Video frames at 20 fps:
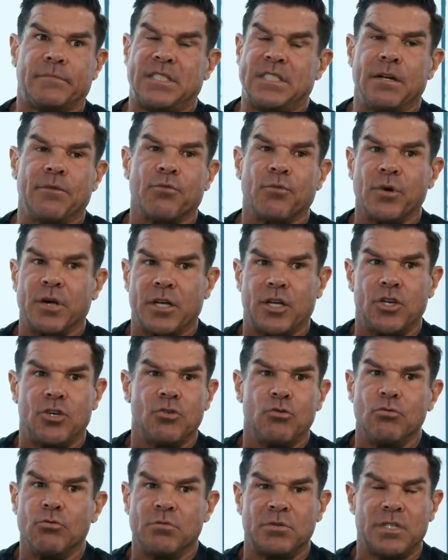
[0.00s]
different
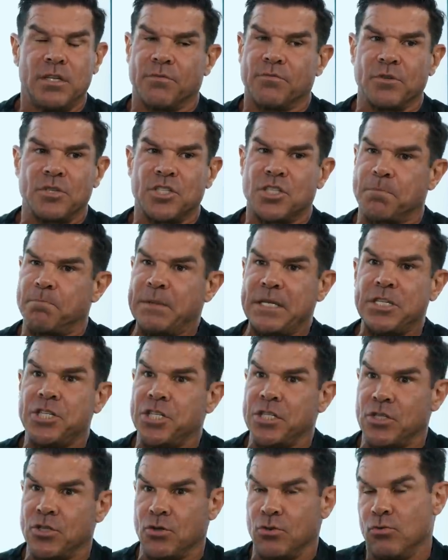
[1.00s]
different
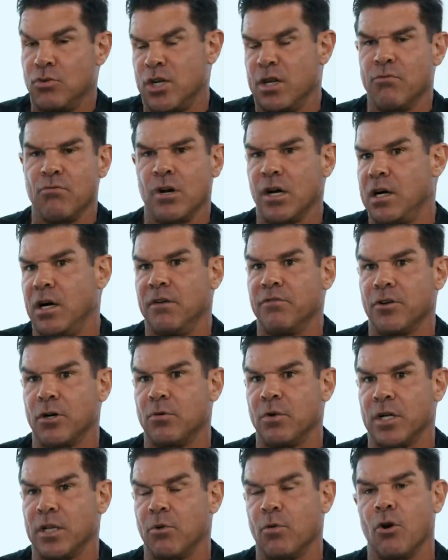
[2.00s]
species who can recover
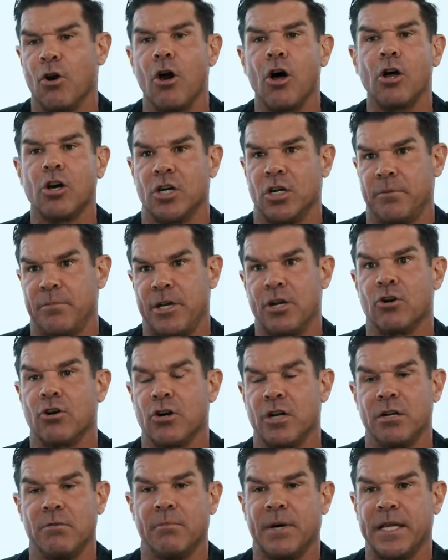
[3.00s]
right. quickly. We're all going to be
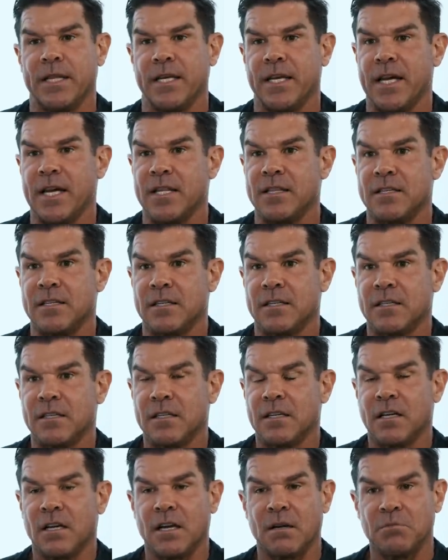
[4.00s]
hurting by the end.
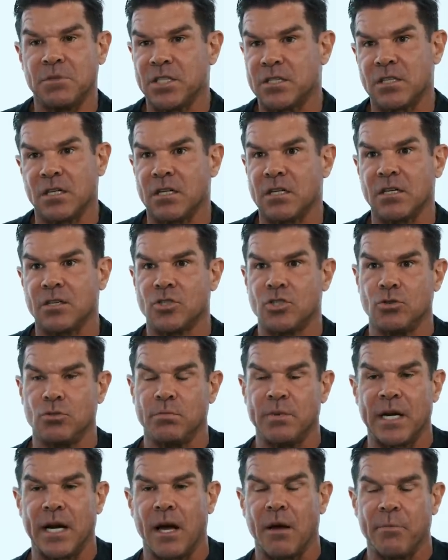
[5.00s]
Yeah. I'm just going to
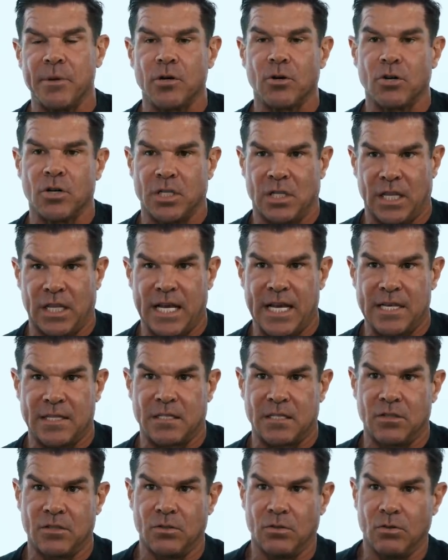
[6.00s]
assume that I'll be hurting
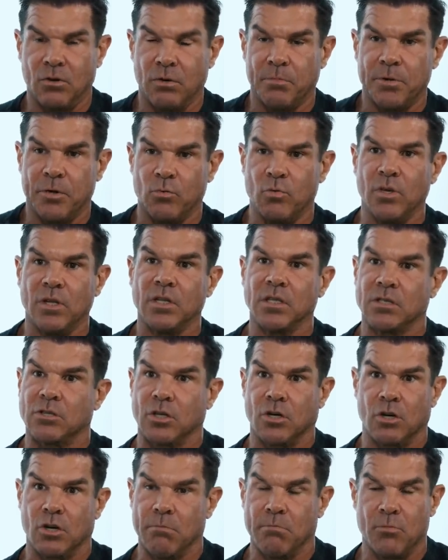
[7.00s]
less yeah. or be willing
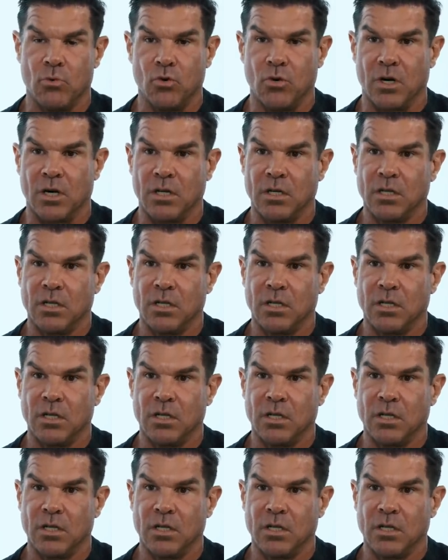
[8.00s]
to hurt more.